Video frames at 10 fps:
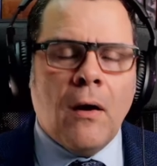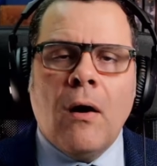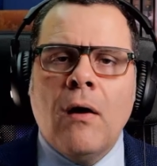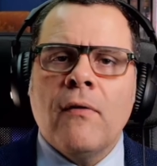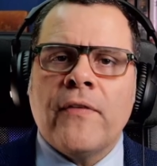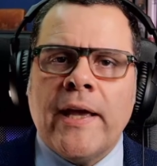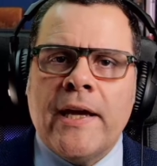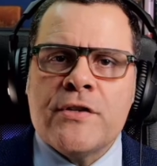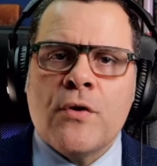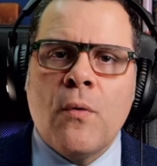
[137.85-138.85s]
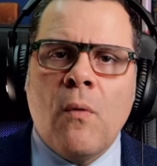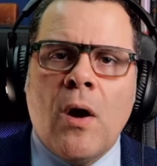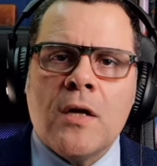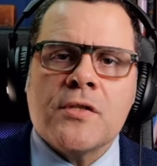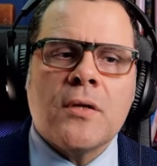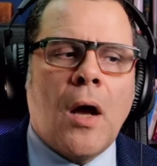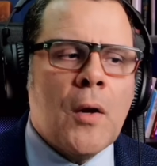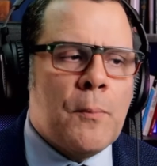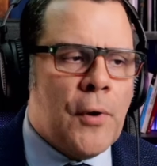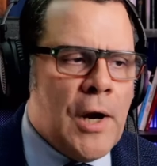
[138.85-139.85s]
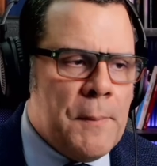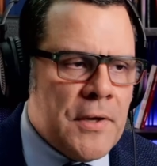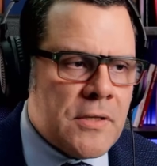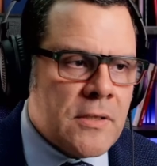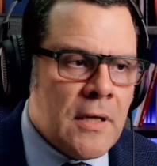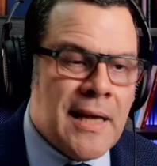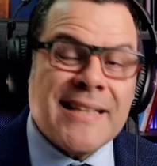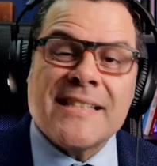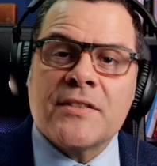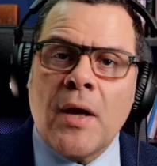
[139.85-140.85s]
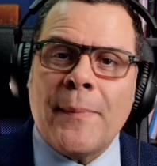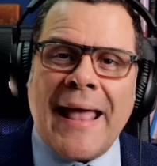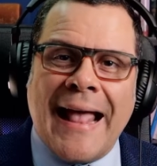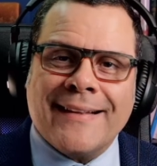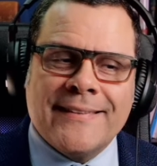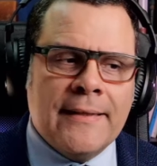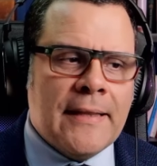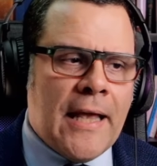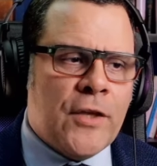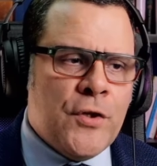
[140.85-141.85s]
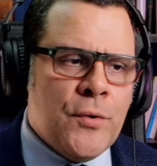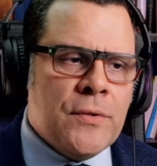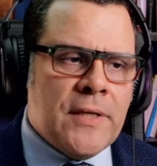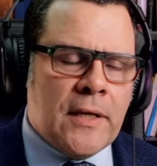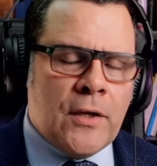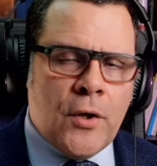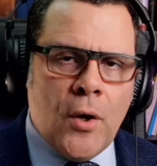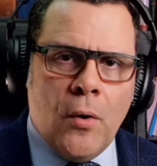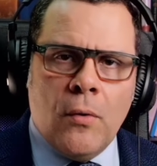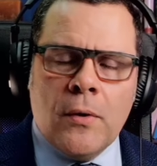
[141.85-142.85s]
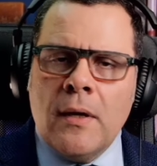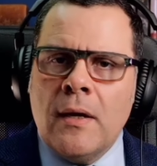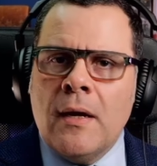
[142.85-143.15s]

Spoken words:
All of it was on purpose. Stop acting like you didn't know.